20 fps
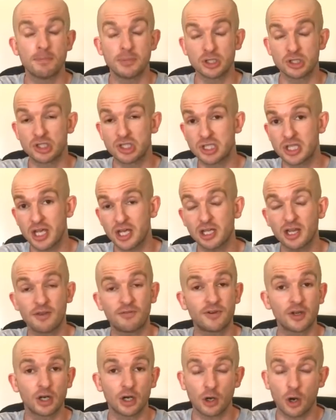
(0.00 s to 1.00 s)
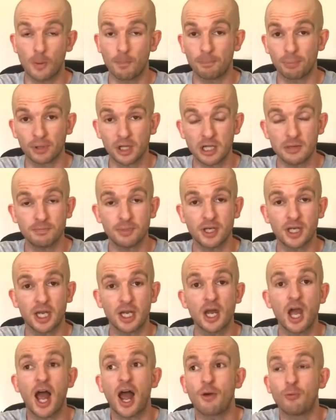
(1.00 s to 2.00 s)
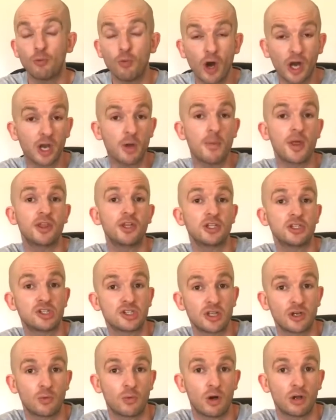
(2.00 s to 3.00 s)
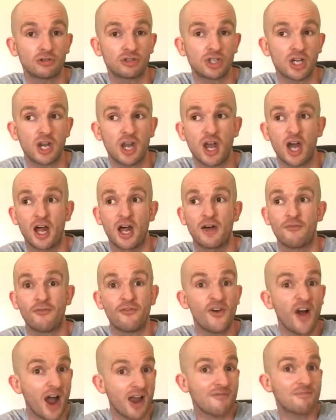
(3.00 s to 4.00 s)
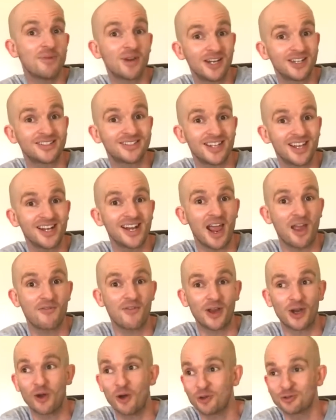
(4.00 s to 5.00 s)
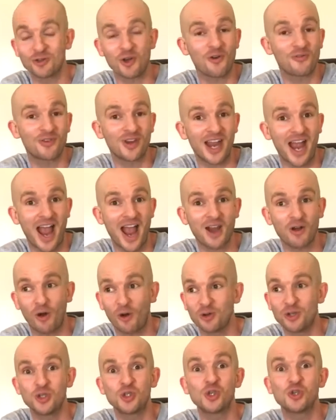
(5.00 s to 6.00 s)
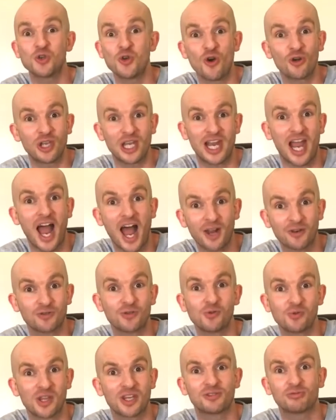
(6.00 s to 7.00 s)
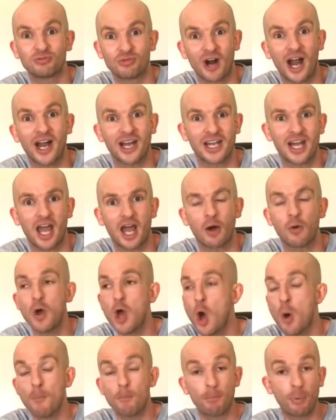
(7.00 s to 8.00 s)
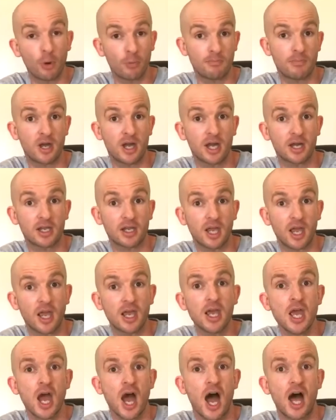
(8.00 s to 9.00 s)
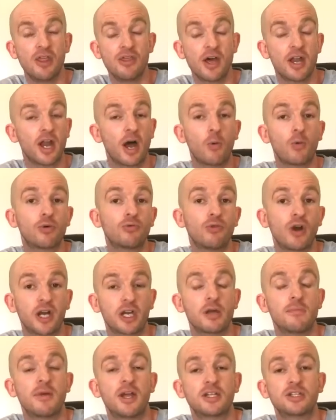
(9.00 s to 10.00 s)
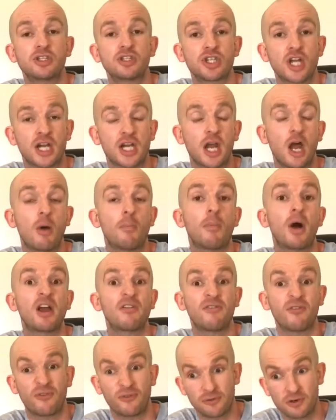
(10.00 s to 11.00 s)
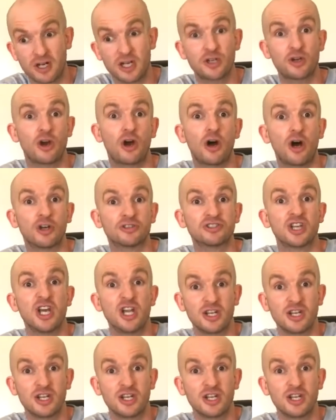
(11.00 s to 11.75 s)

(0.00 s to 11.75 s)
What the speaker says: but still, if you're a complete beginner, I recommend that you still watch it, and 5 minutes in, if it goes over your head or you just know you can't do this right now, bookmark it, and then I would recommend to check out my free course